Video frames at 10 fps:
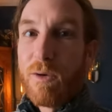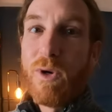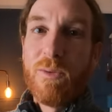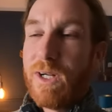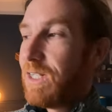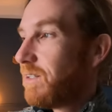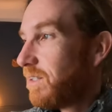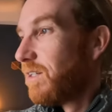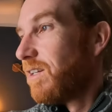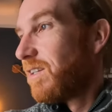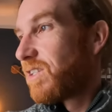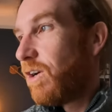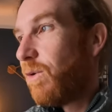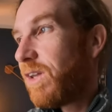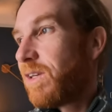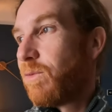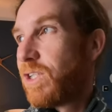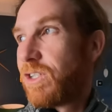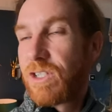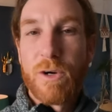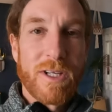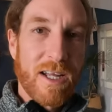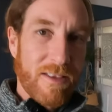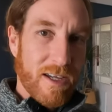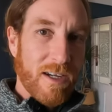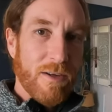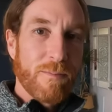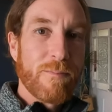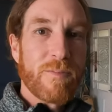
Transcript: win-win. So I think we should just go and head there